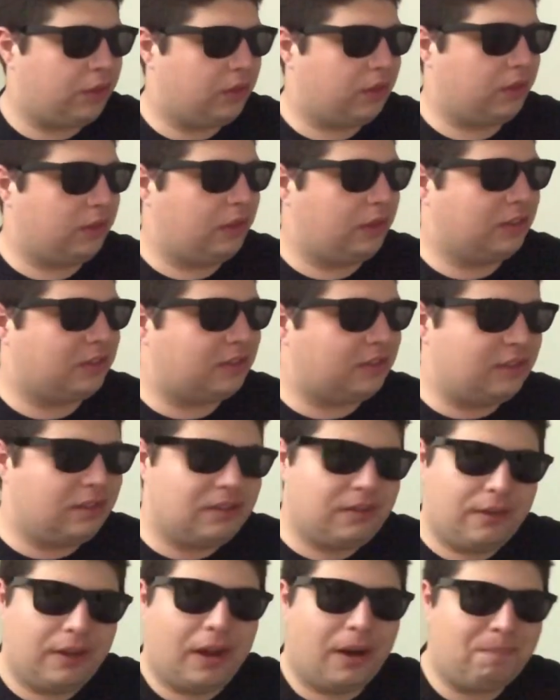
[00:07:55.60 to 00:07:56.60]
this
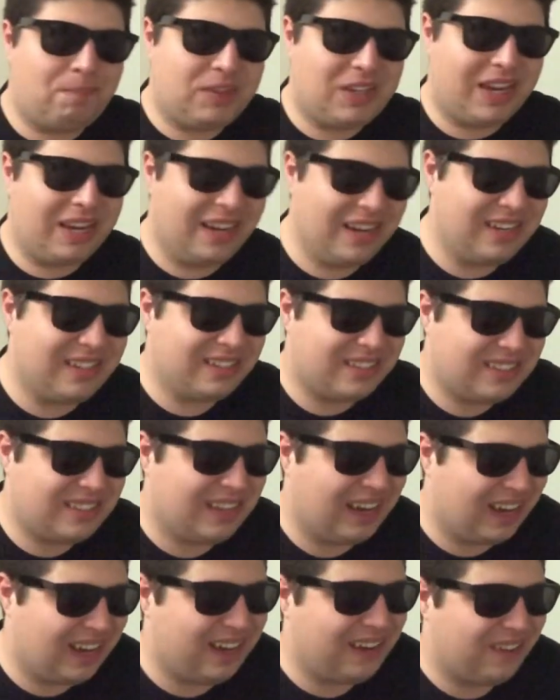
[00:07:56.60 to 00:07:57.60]
update
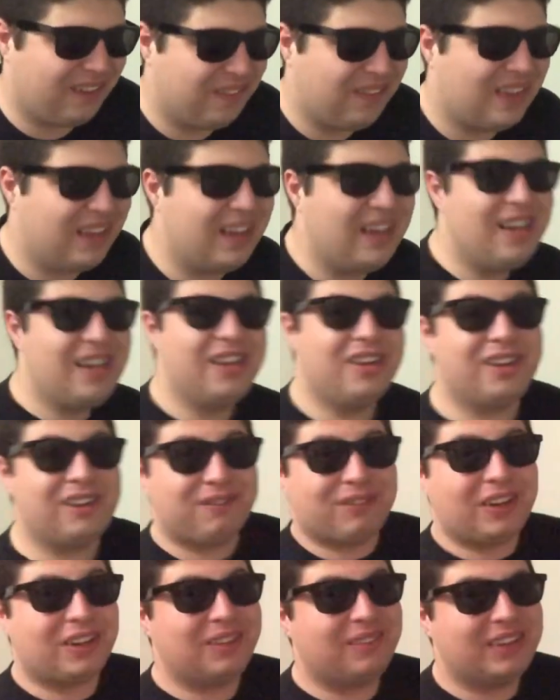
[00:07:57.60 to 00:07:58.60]
stuff. You can
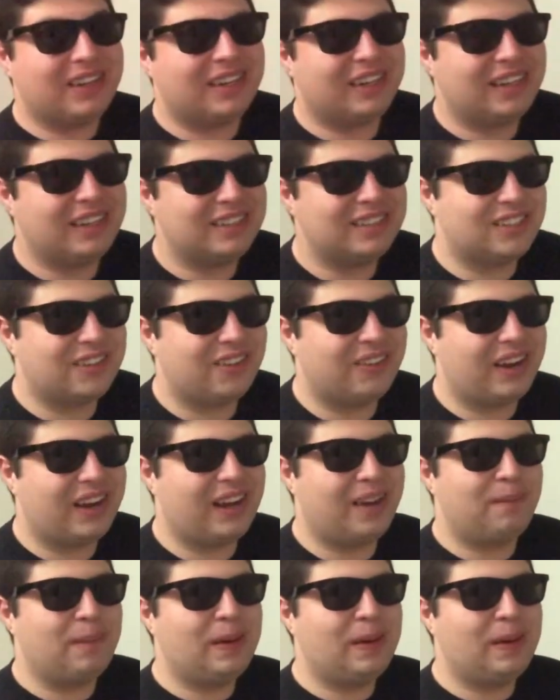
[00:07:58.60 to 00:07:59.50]
follow me on Instagram.